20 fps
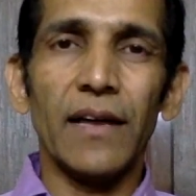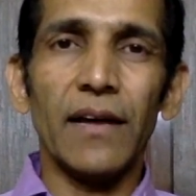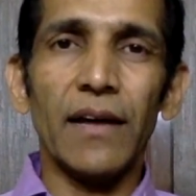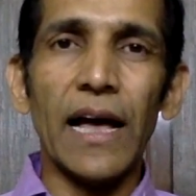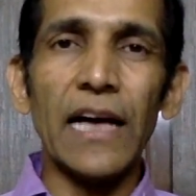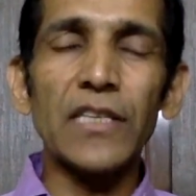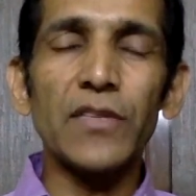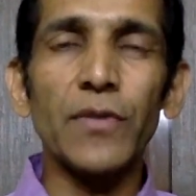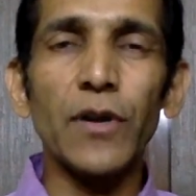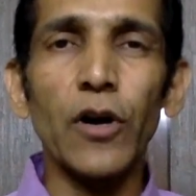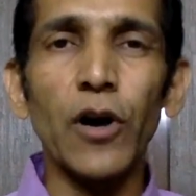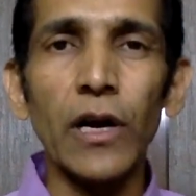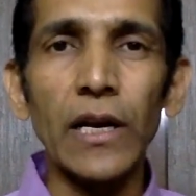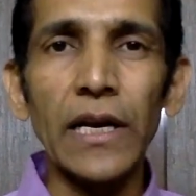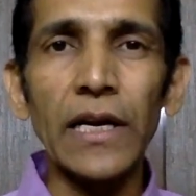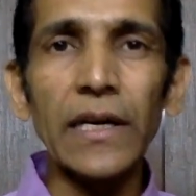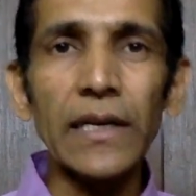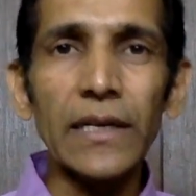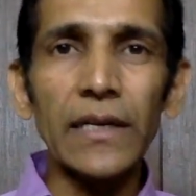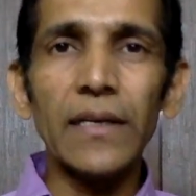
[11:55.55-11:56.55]
as we call
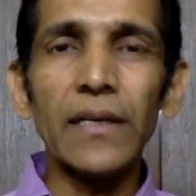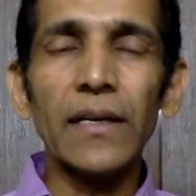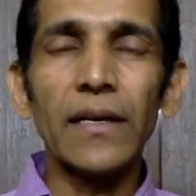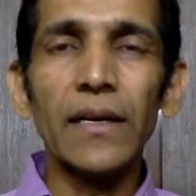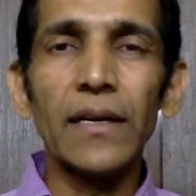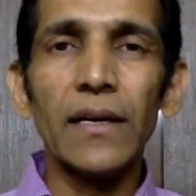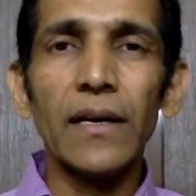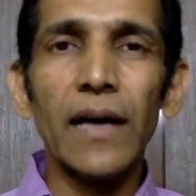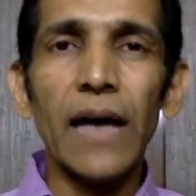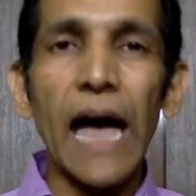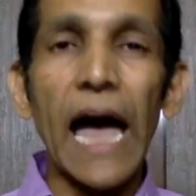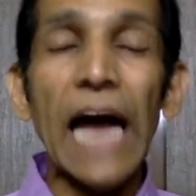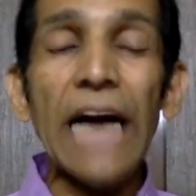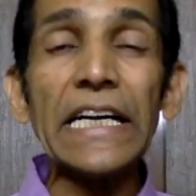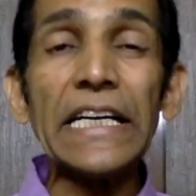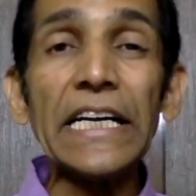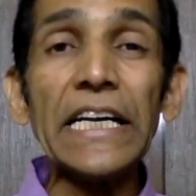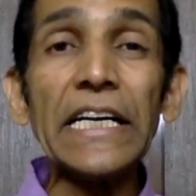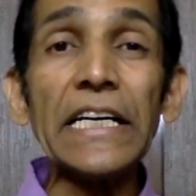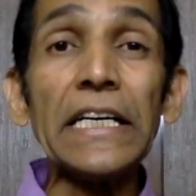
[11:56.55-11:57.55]
it,
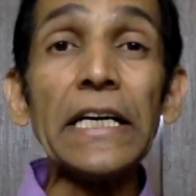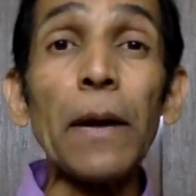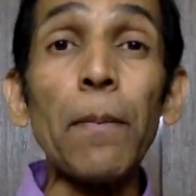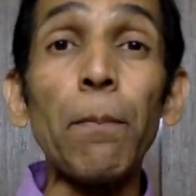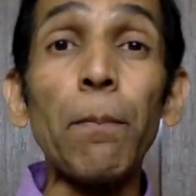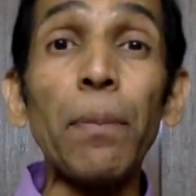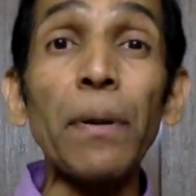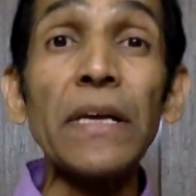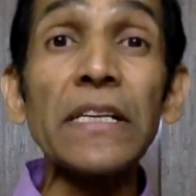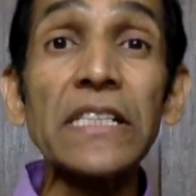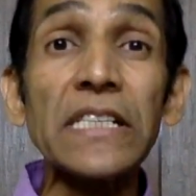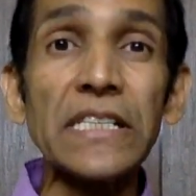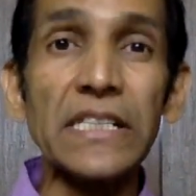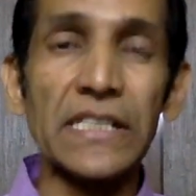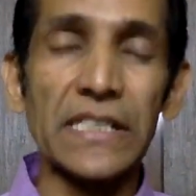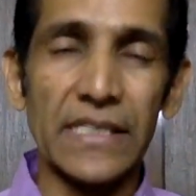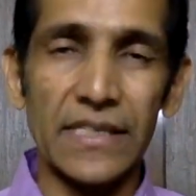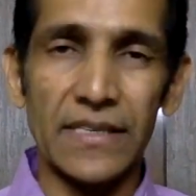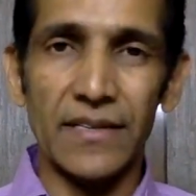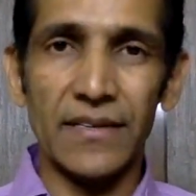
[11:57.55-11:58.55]

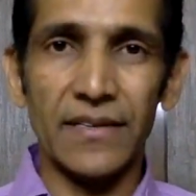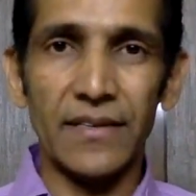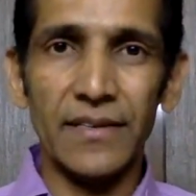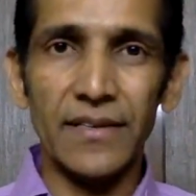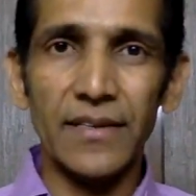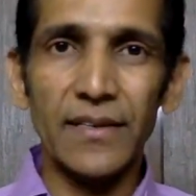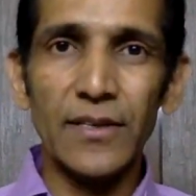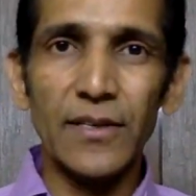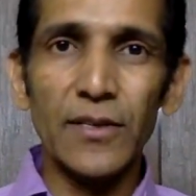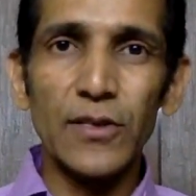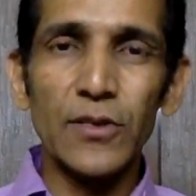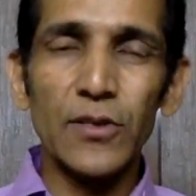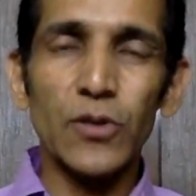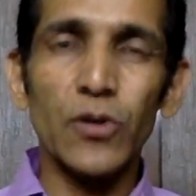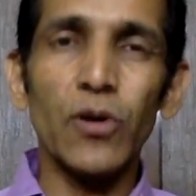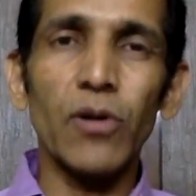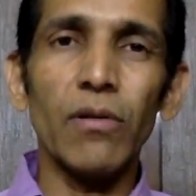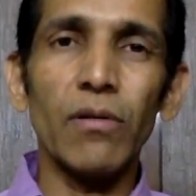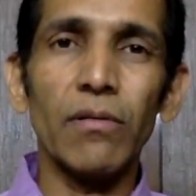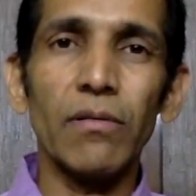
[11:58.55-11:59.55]
antidepressants.
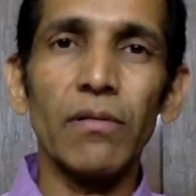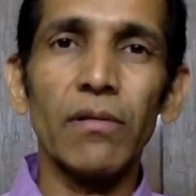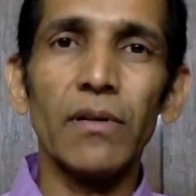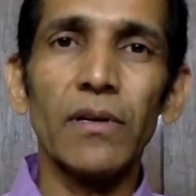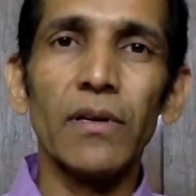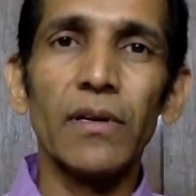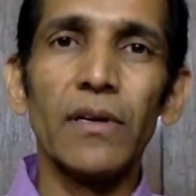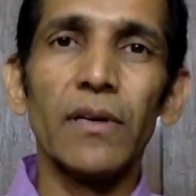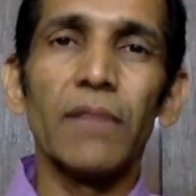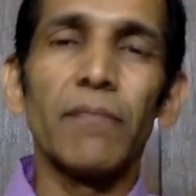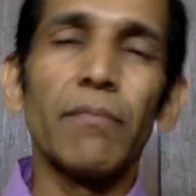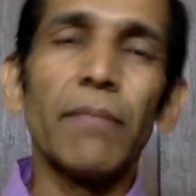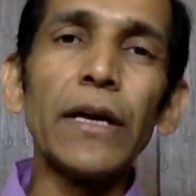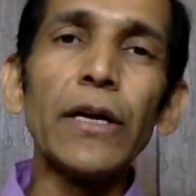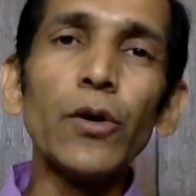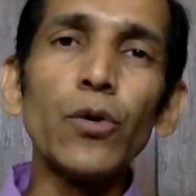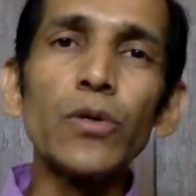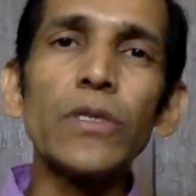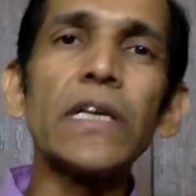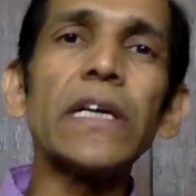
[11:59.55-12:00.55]
So, by
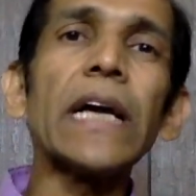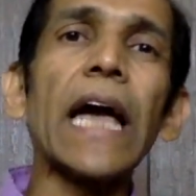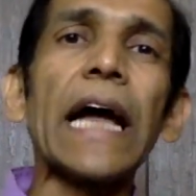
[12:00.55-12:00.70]
using